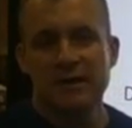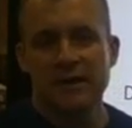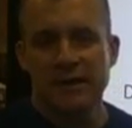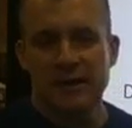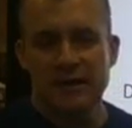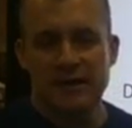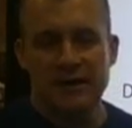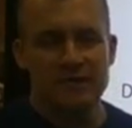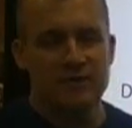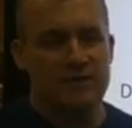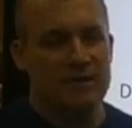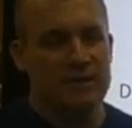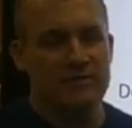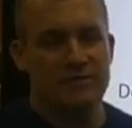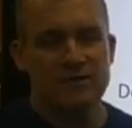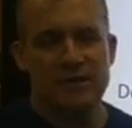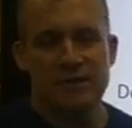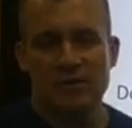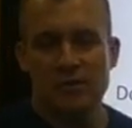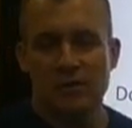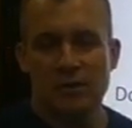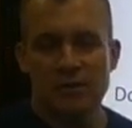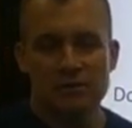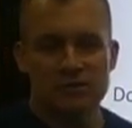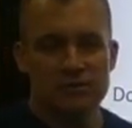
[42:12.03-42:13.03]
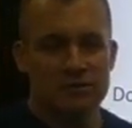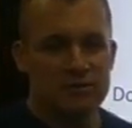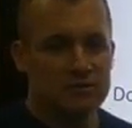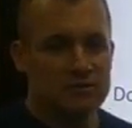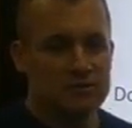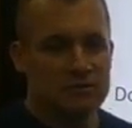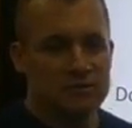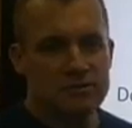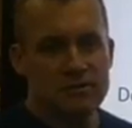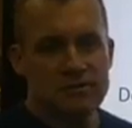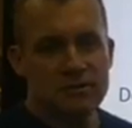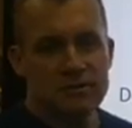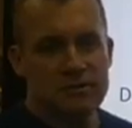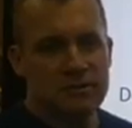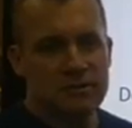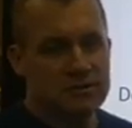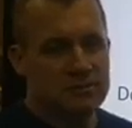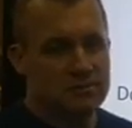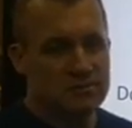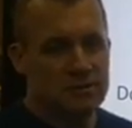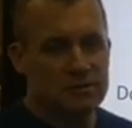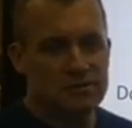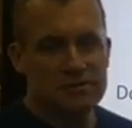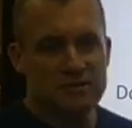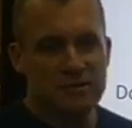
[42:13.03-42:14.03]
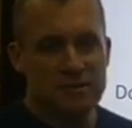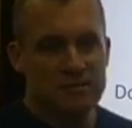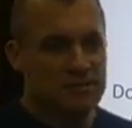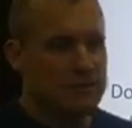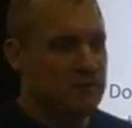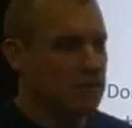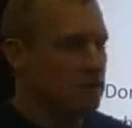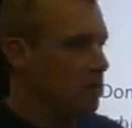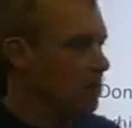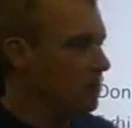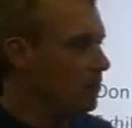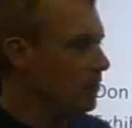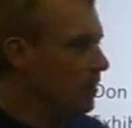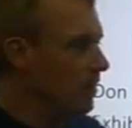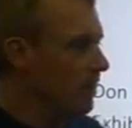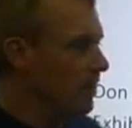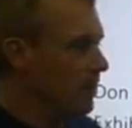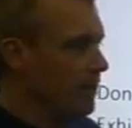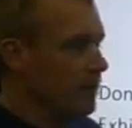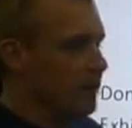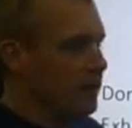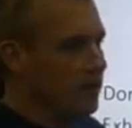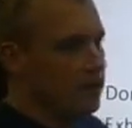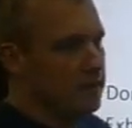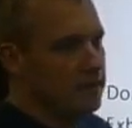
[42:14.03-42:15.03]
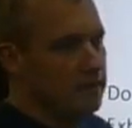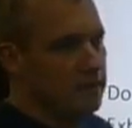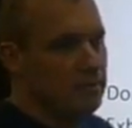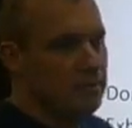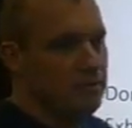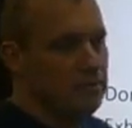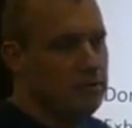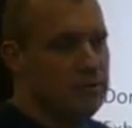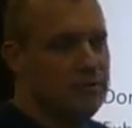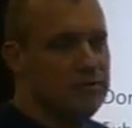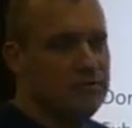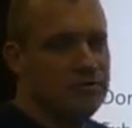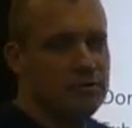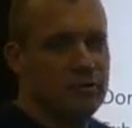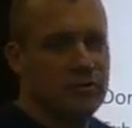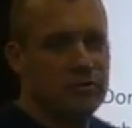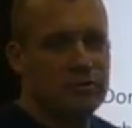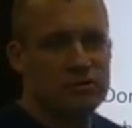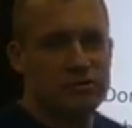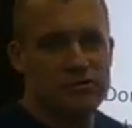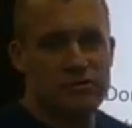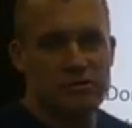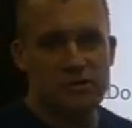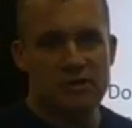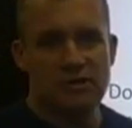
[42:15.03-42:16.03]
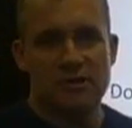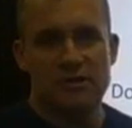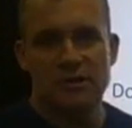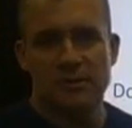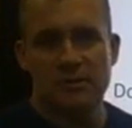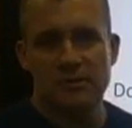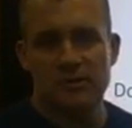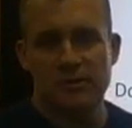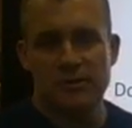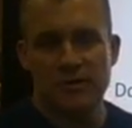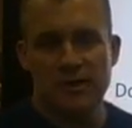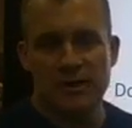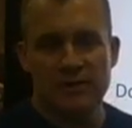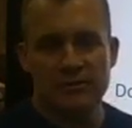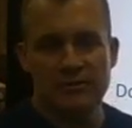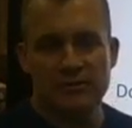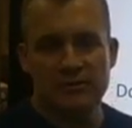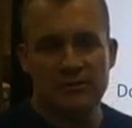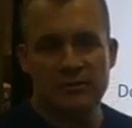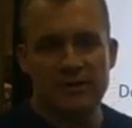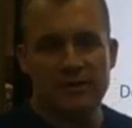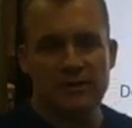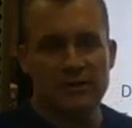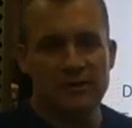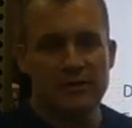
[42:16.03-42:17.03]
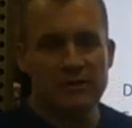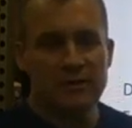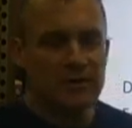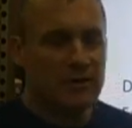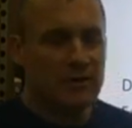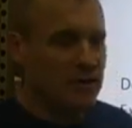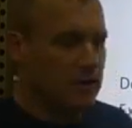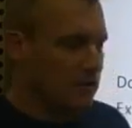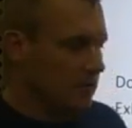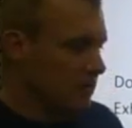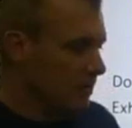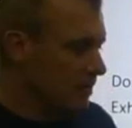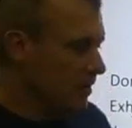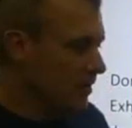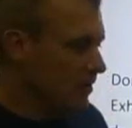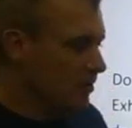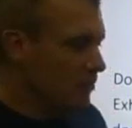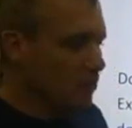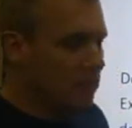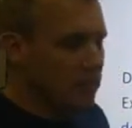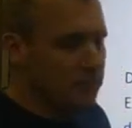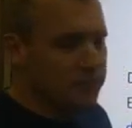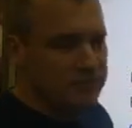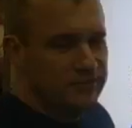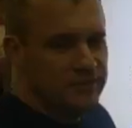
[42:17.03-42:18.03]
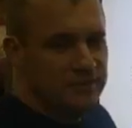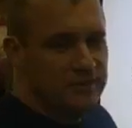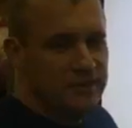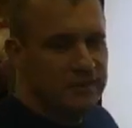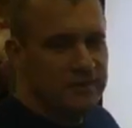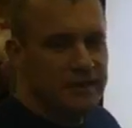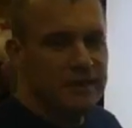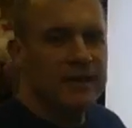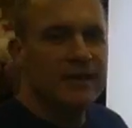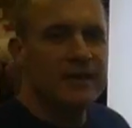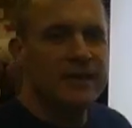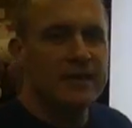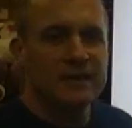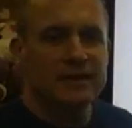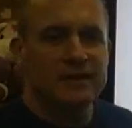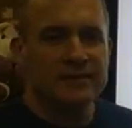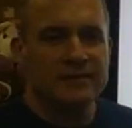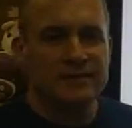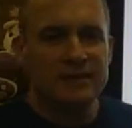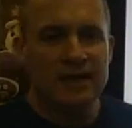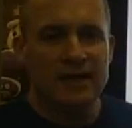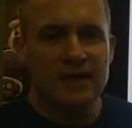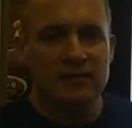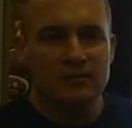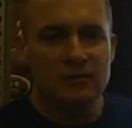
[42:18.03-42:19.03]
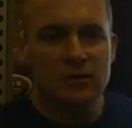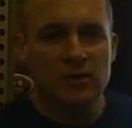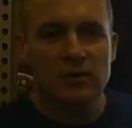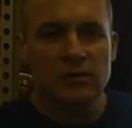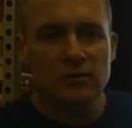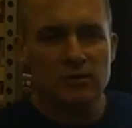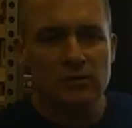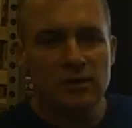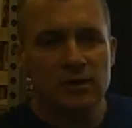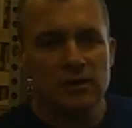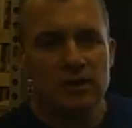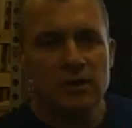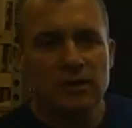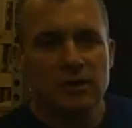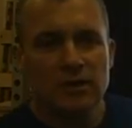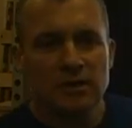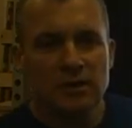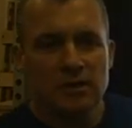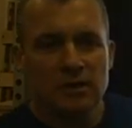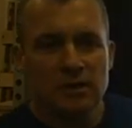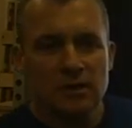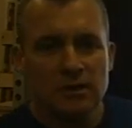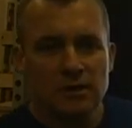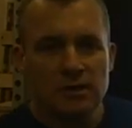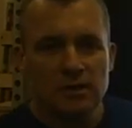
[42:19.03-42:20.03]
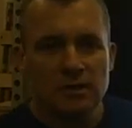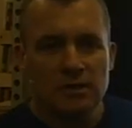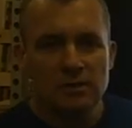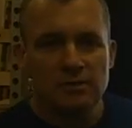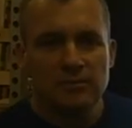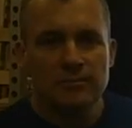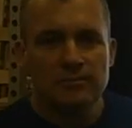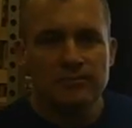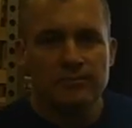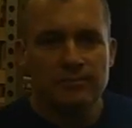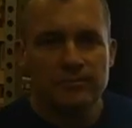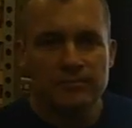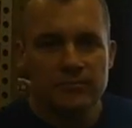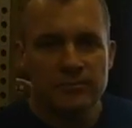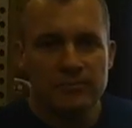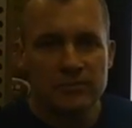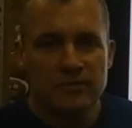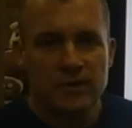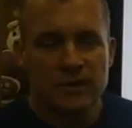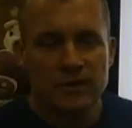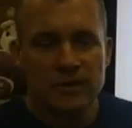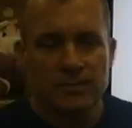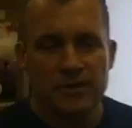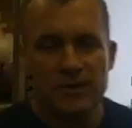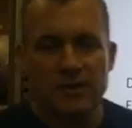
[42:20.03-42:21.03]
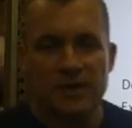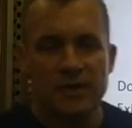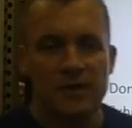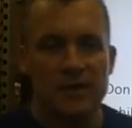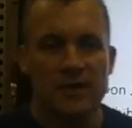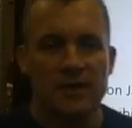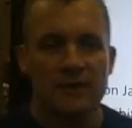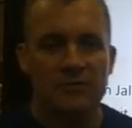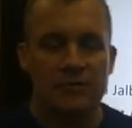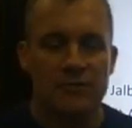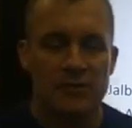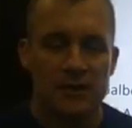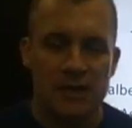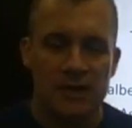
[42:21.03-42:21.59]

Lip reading: And if you have any questions, please let me know. And please go to GWKC on our website and download that PDF.